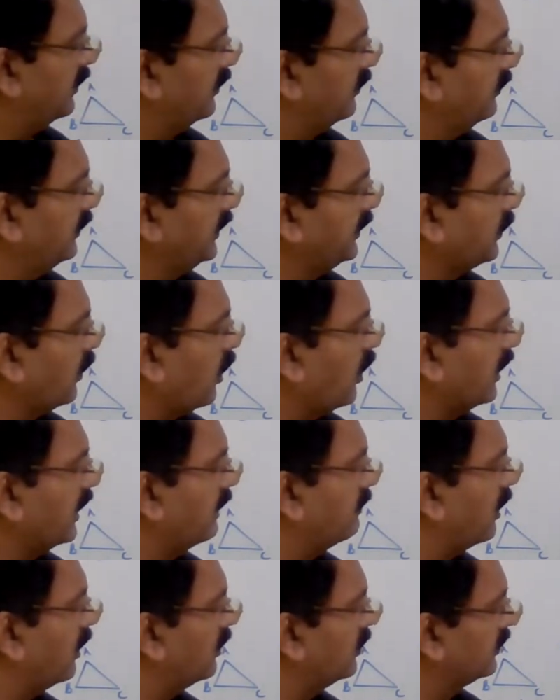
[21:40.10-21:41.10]
we talk
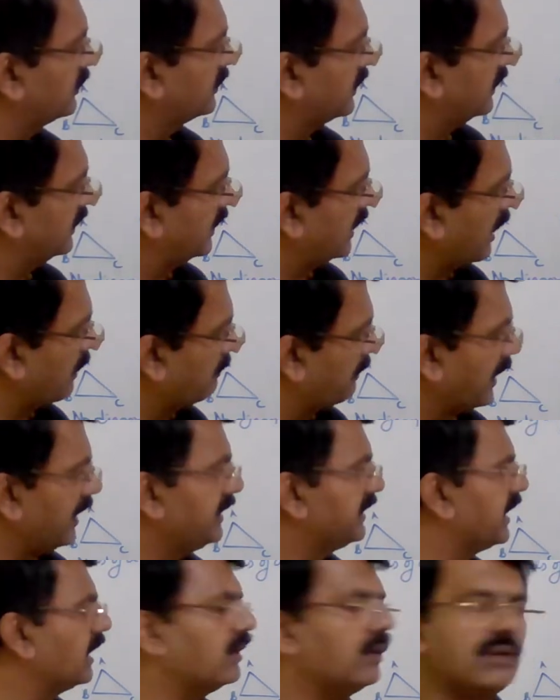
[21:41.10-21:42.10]
about a
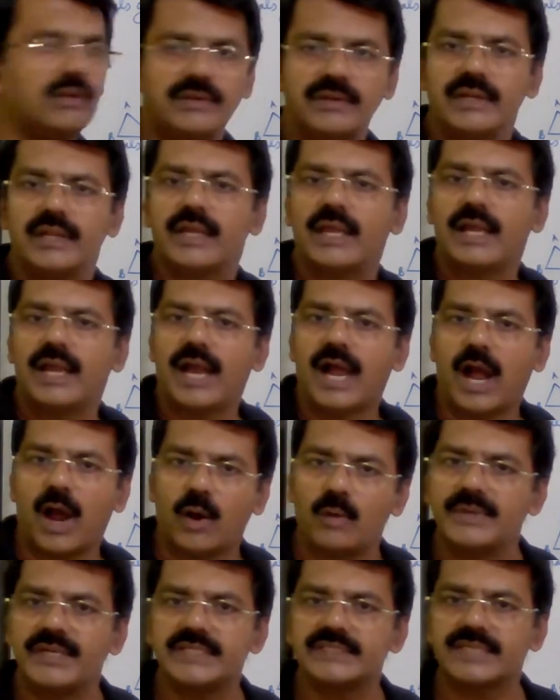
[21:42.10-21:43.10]
pentagon,
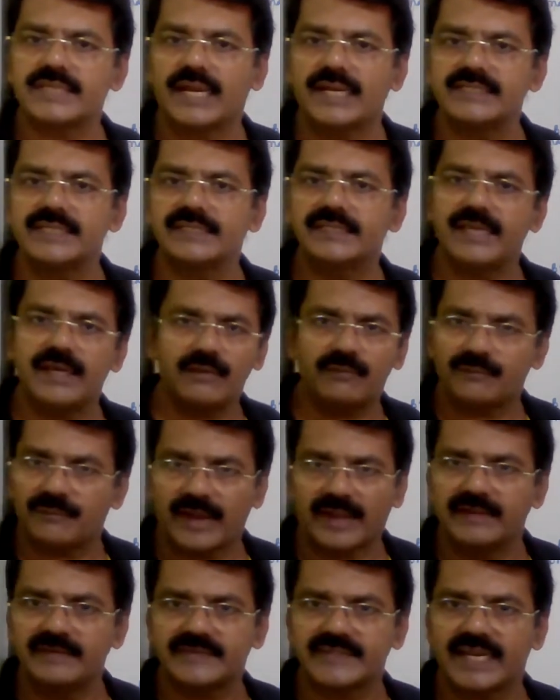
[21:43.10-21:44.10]
how many sides are there?
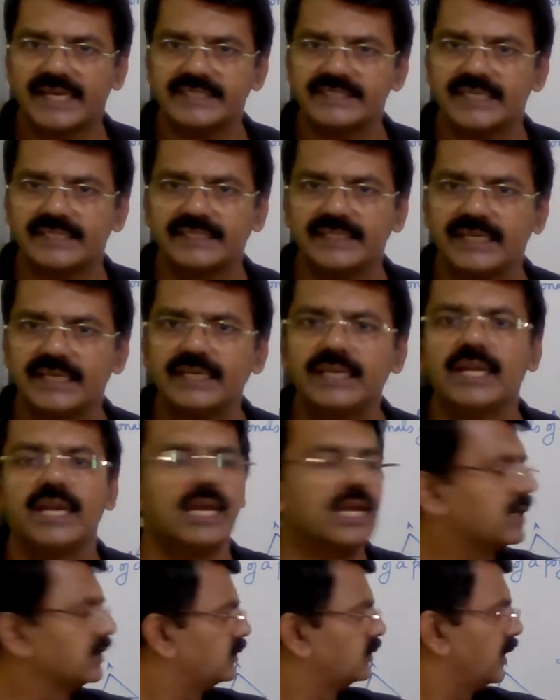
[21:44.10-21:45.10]
5 sides are
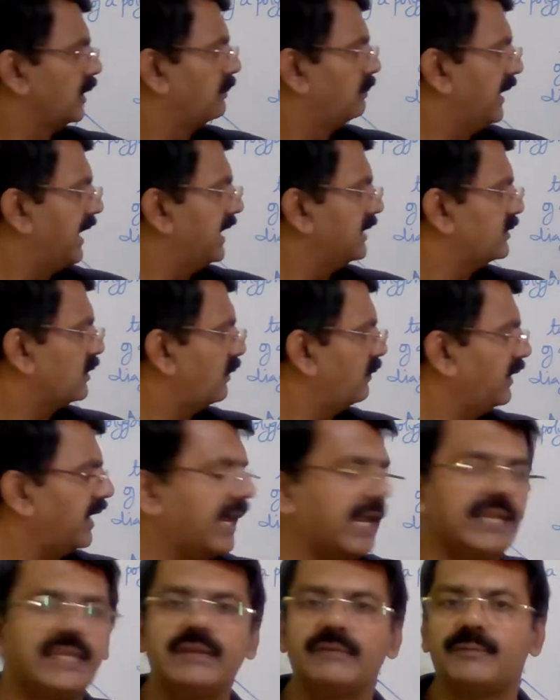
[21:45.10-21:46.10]
there. So, in place of
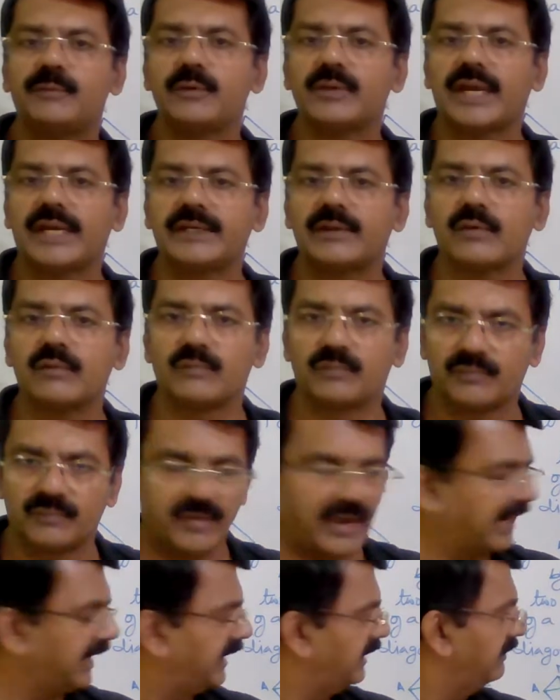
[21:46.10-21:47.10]
n, if you write down
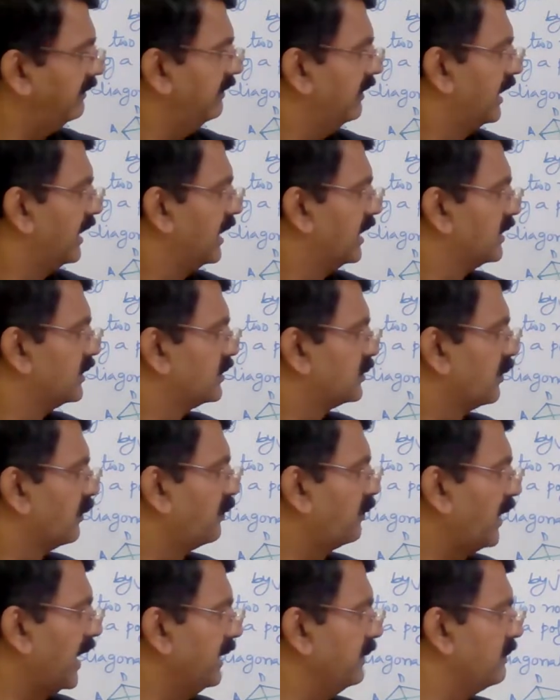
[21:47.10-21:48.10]
5, so
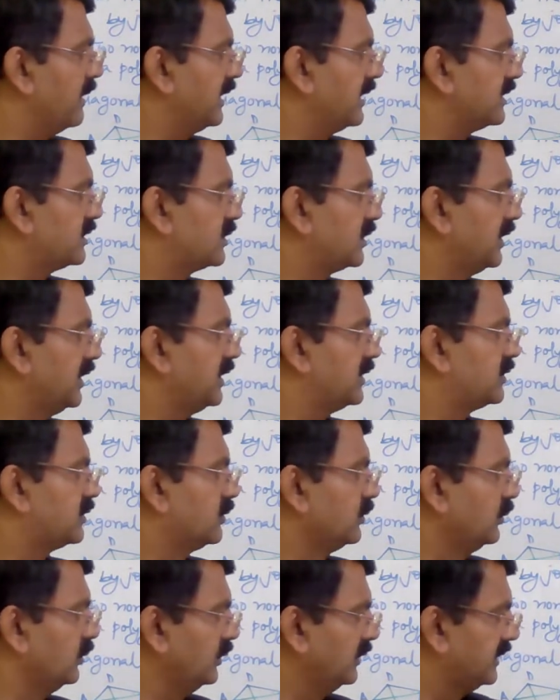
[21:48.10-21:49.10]
5 minus 3 is
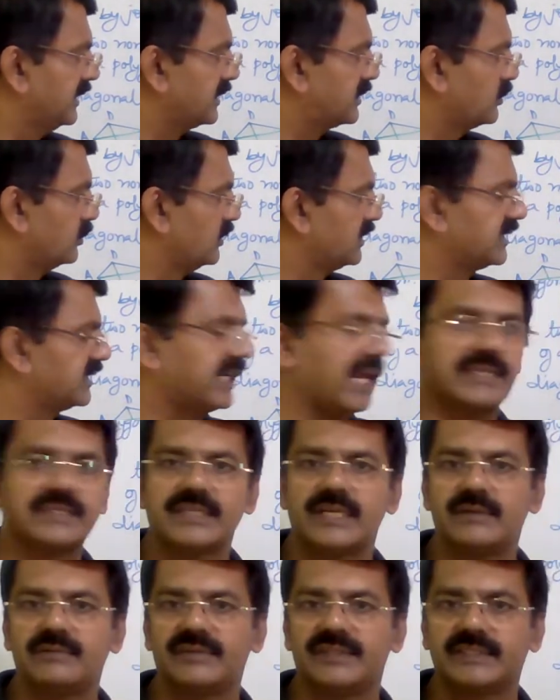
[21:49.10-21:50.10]
2. This 2 is
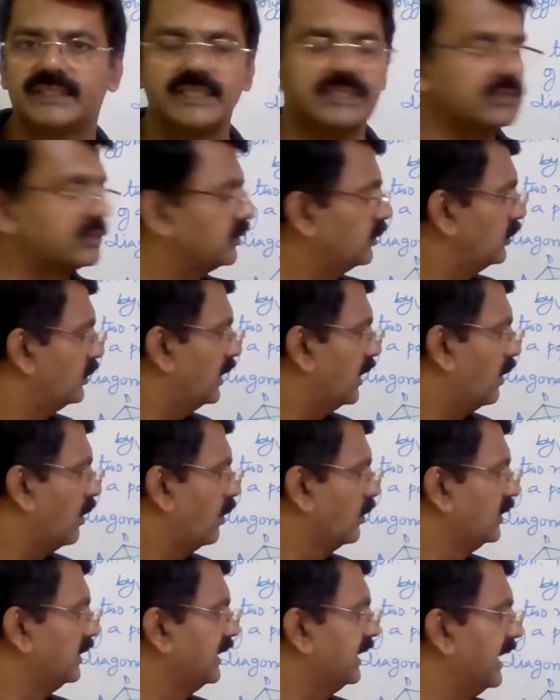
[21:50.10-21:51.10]
cancelled with this 2.
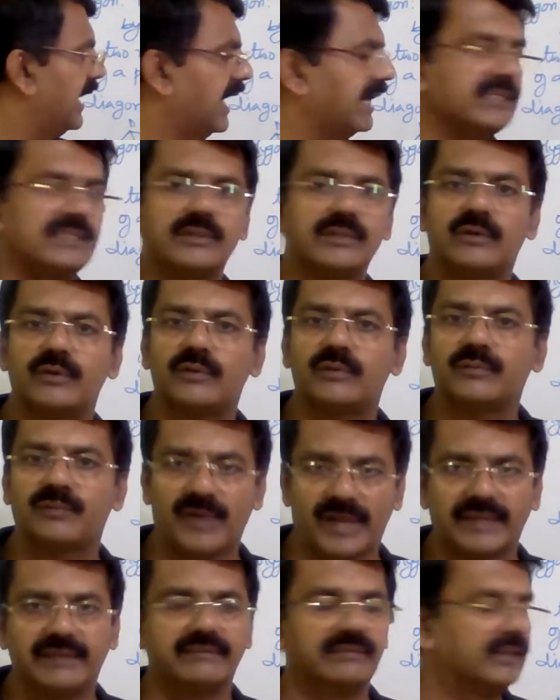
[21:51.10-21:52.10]
Only n is equal to
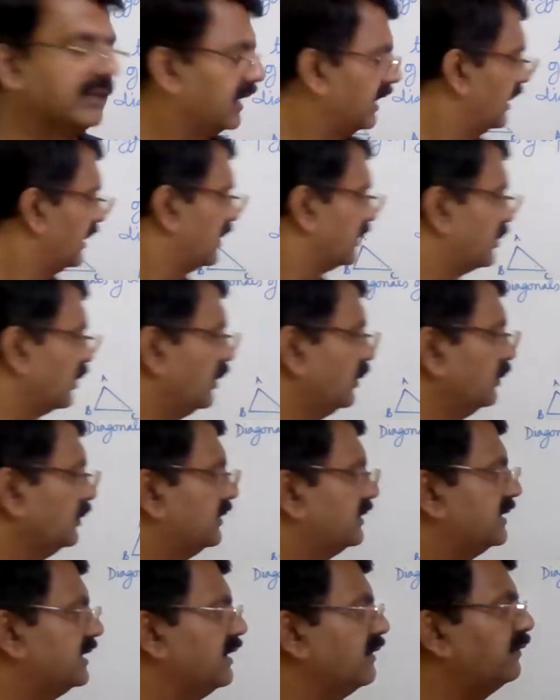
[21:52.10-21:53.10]
5. So, you
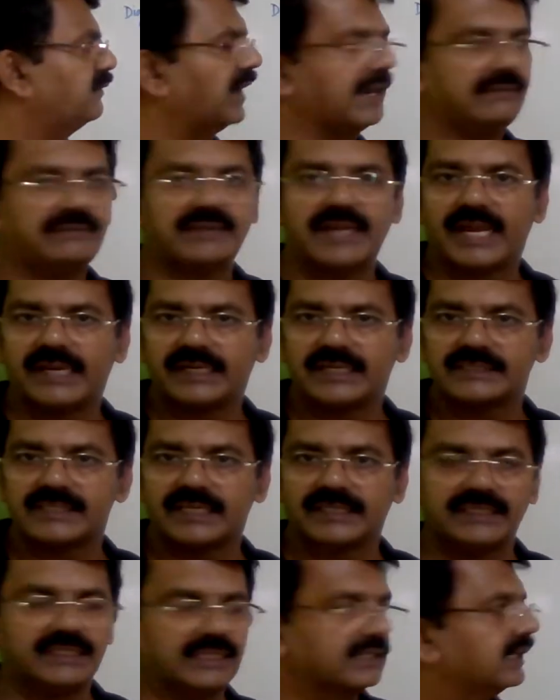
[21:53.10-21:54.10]
see 5 diagonals
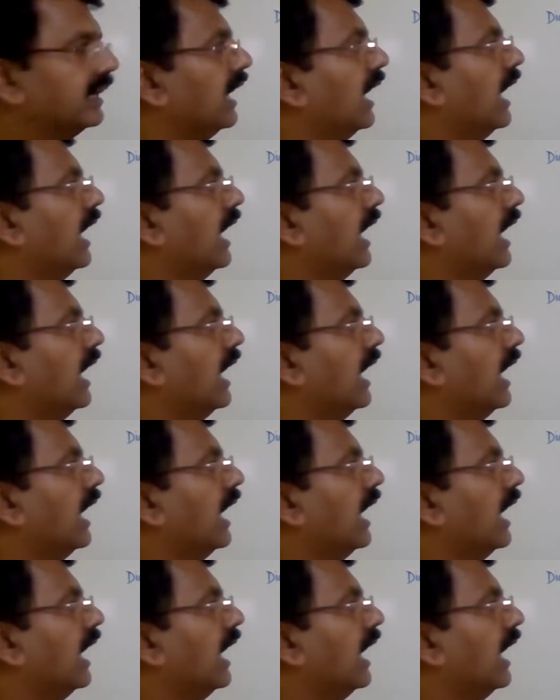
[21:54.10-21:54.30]
are there.